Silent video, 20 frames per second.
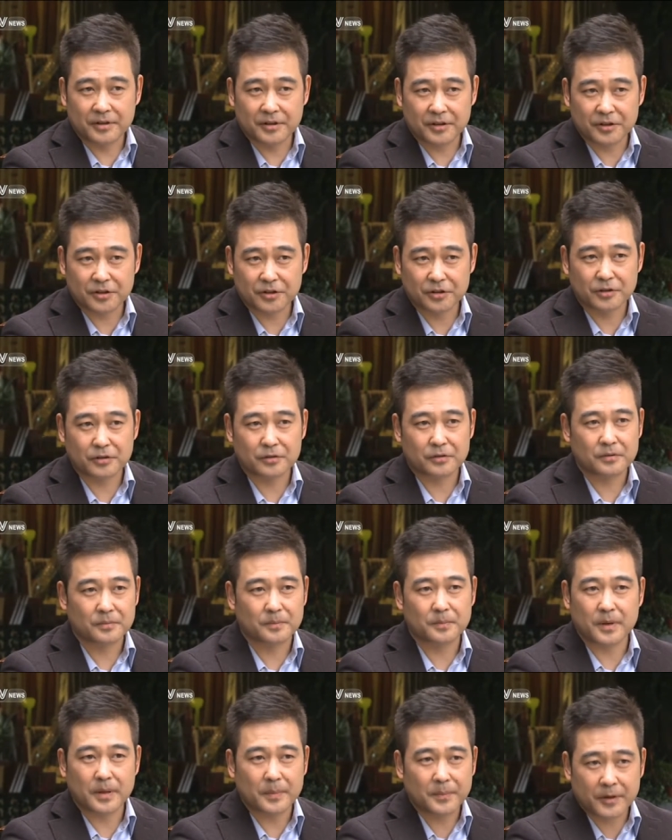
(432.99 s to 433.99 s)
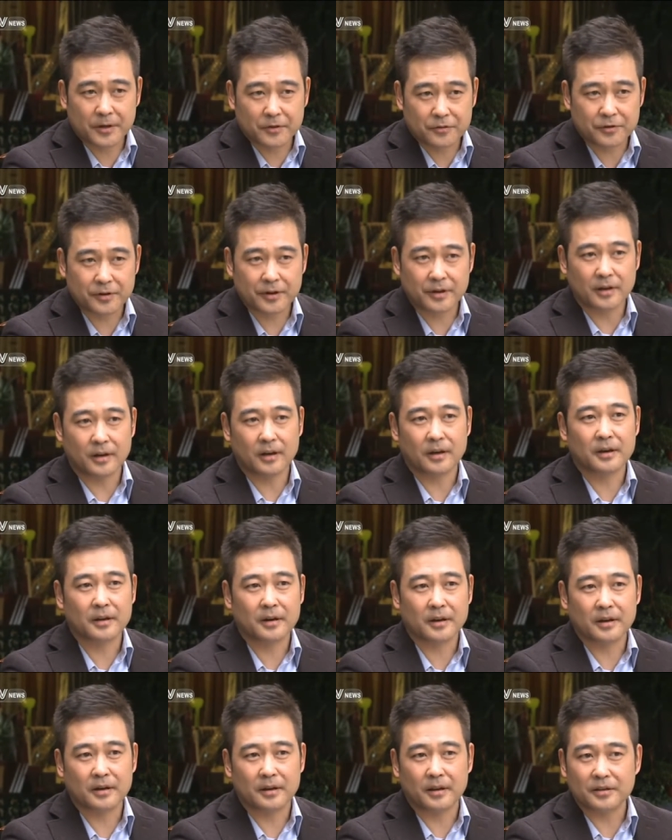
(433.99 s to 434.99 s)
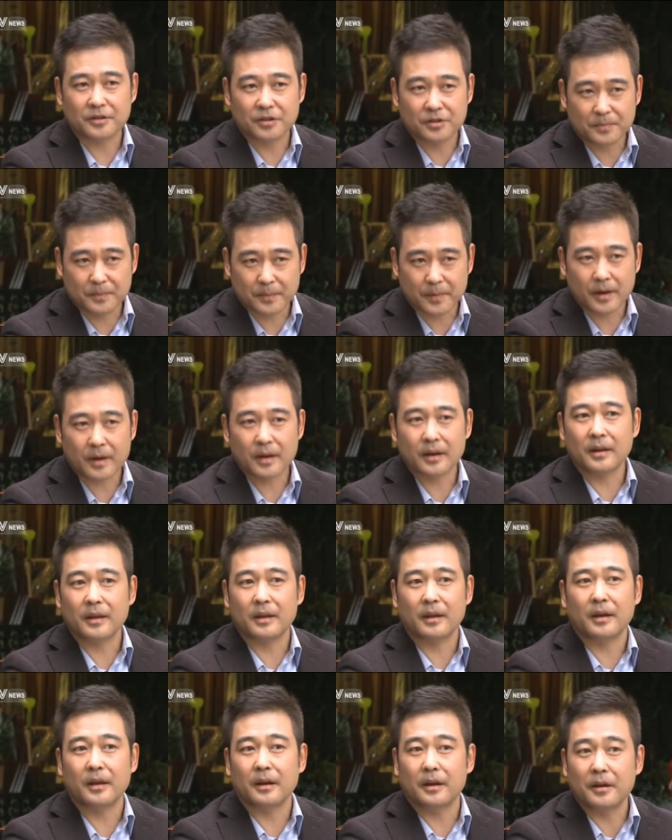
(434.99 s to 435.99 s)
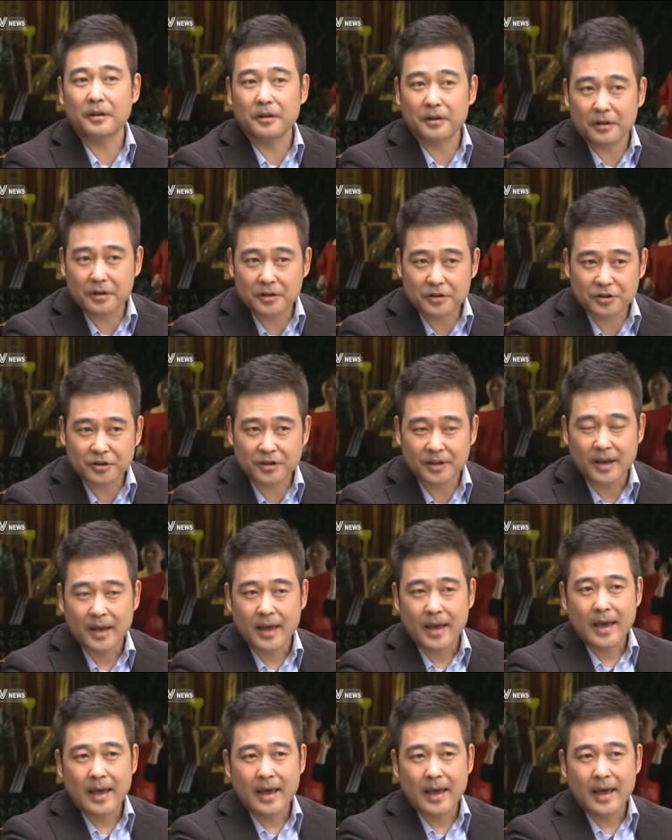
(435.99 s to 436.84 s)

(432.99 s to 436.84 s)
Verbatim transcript: Uh, traditional puppetry art in, in Japan, in Indonesia.